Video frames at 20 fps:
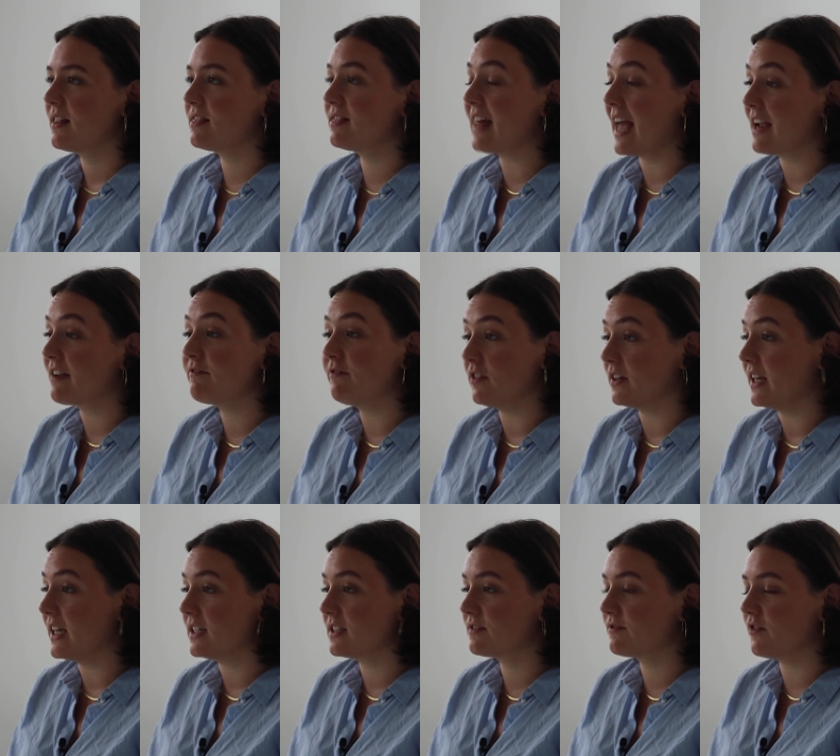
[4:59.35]

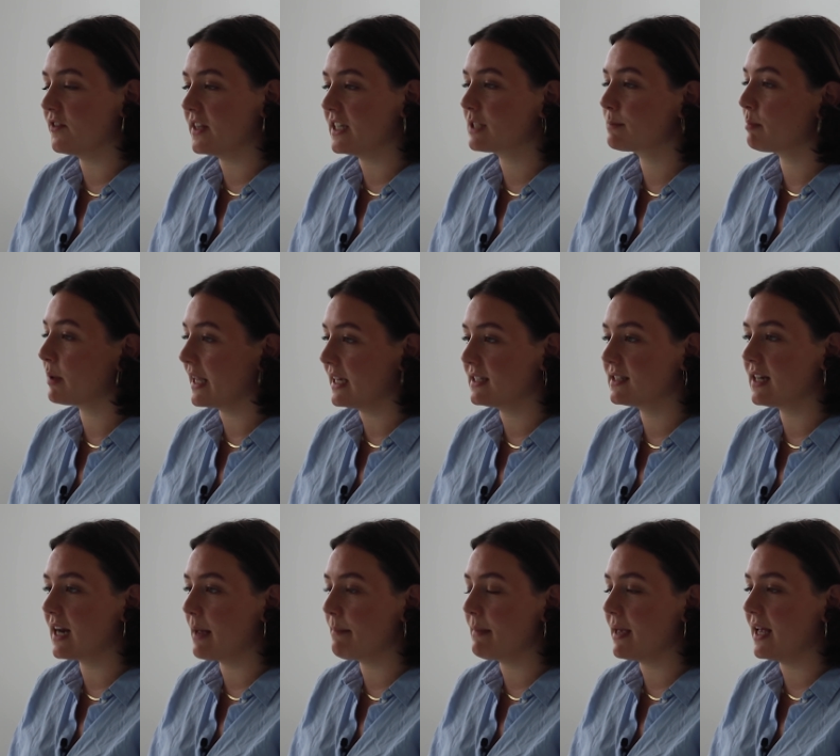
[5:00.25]
thankfulness for this place
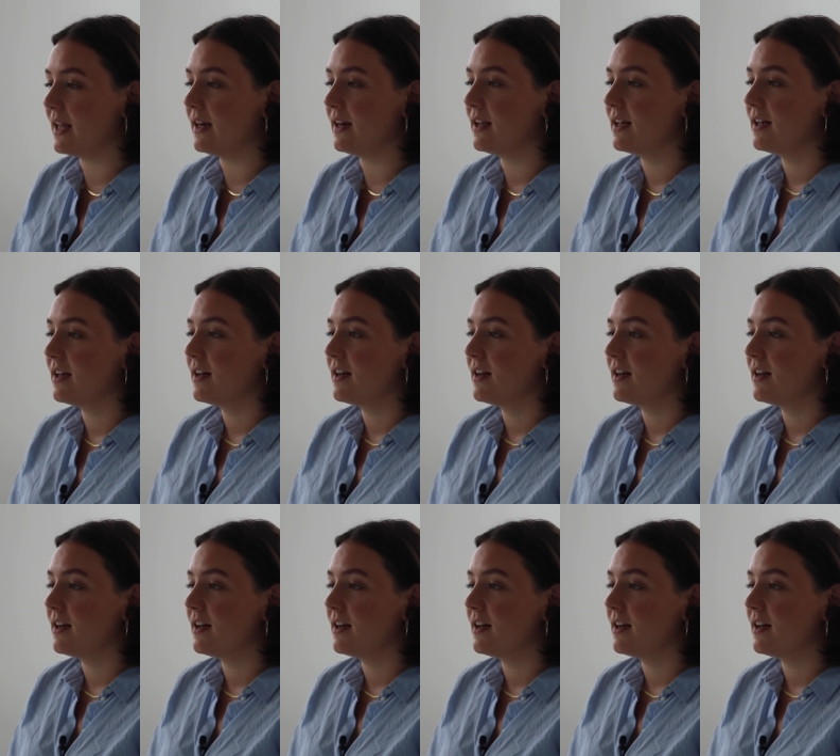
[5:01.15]
that I'm in